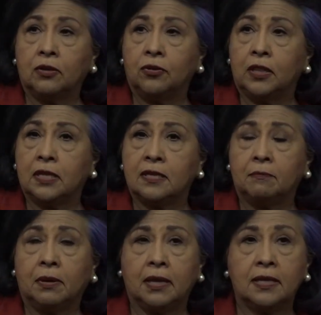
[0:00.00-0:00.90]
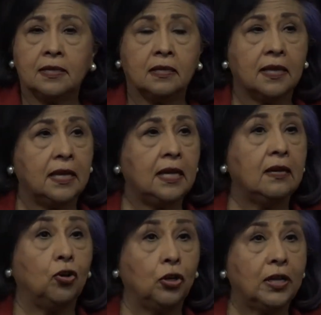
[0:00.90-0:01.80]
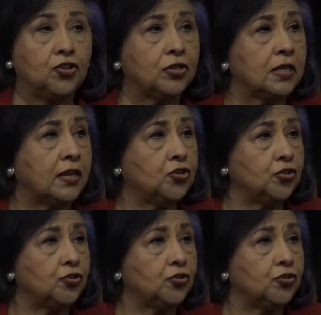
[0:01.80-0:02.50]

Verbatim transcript: good things in place, and they need good legislation.